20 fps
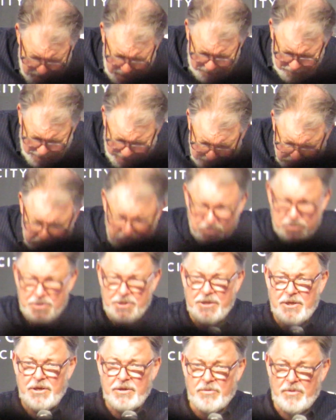And Patrick would
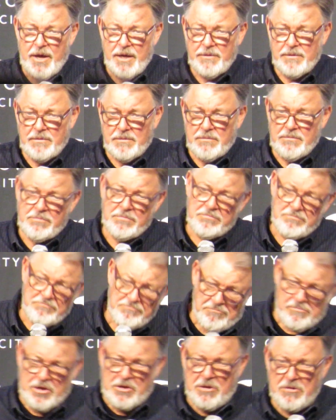sit here, right?
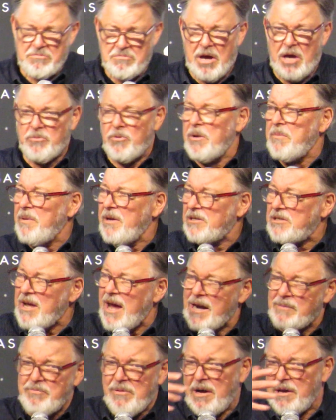Yes. And we'd be
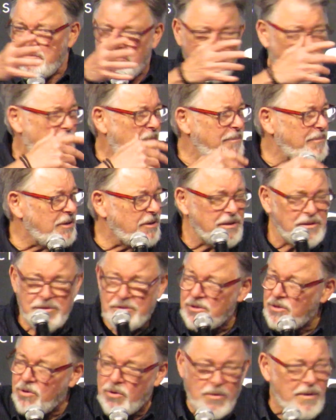attacked by
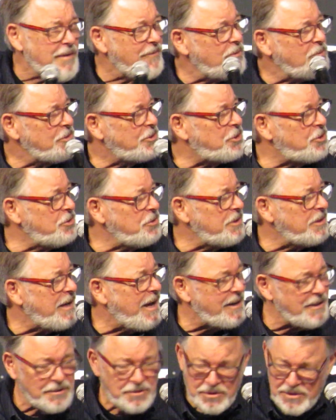Romulans or whoever was shooting
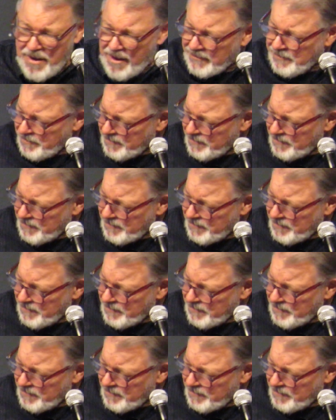at us.